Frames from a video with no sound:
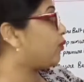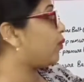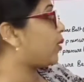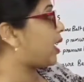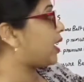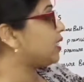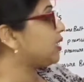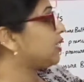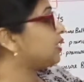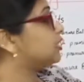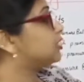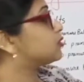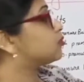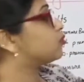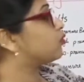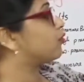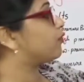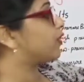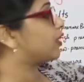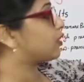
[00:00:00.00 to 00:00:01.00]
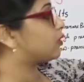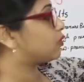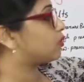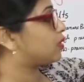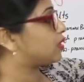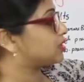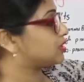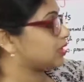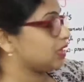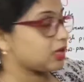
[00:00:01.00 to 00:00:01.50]
One is moving
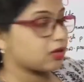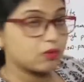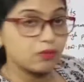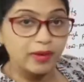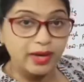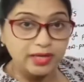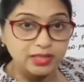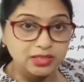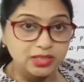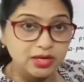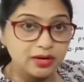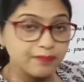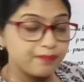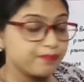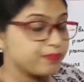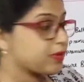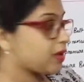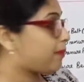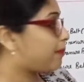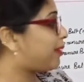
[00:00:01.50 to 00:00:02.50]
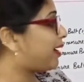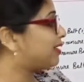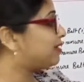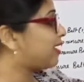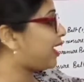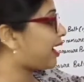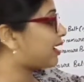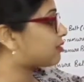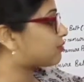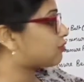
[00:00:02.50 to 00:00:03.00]
towards equator by the
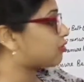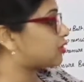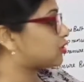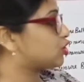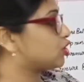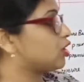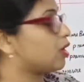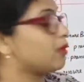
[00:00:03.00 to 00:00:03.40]
attraction